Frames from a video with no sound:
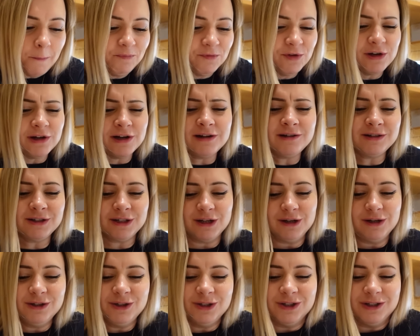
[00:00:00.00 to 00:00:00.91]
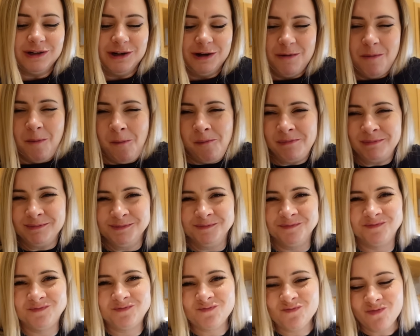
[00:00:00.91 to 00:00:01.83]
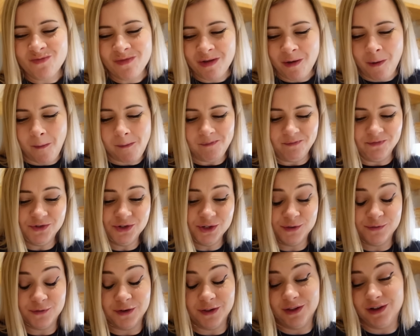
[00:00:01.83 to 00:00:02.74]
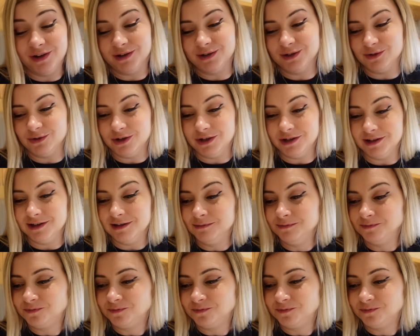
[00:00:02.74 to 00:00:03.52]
You can't taste it. It's just for looks, really.